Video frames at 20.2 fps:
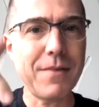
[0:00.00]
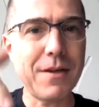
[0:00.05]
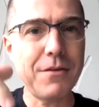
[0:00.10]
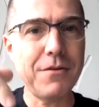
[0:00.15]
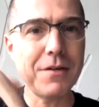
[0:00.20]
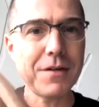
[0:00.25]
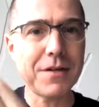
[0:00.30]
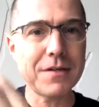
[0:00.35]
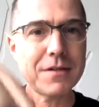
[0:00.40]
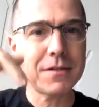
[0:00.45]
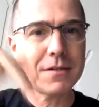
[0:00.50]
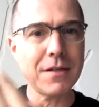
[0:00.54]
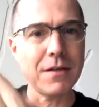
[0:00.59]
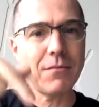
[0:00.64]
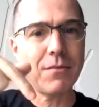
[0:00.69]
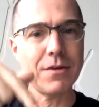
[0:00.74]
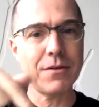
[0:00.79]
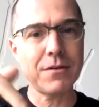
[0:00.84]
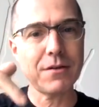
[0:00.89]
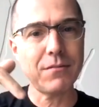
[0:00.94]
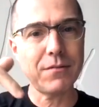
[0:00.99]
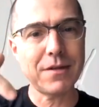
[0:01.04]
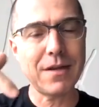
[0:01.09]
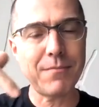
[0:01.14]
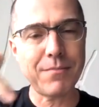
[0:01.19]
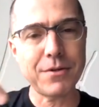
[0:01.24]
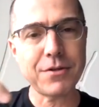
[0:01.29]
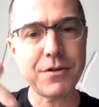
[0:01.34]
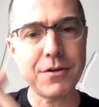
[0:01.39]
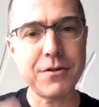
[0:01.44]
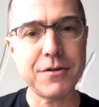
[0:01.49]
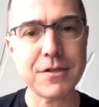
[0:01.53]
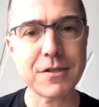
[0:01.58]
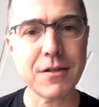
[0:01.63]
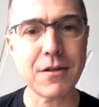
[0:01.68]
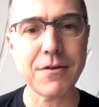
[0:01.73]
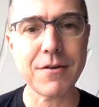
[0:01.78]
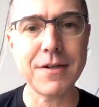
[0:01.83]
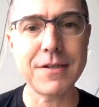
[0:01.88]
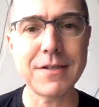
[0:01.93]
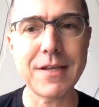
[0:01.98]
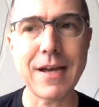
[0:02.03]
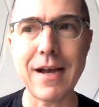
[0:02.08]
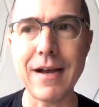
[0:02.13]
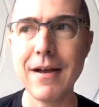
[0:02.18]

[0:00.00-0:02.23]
and you can see what temperature your slurry is at.